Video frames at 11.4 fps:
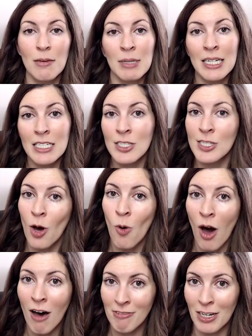because so
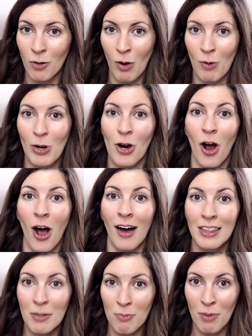often when we are
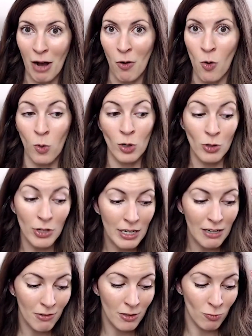on the prowl, we're
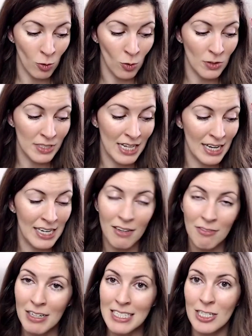looking for roles that
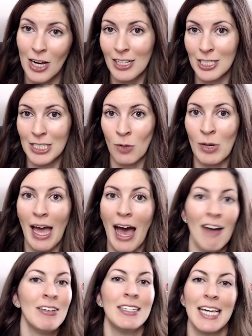give us challenges that we
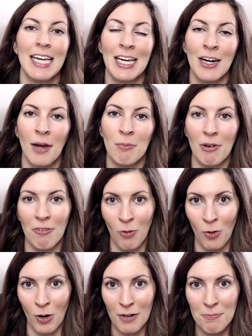haven't taken on
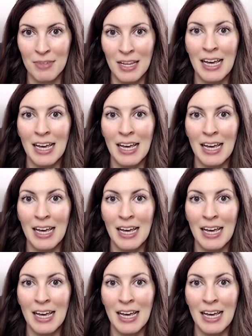before.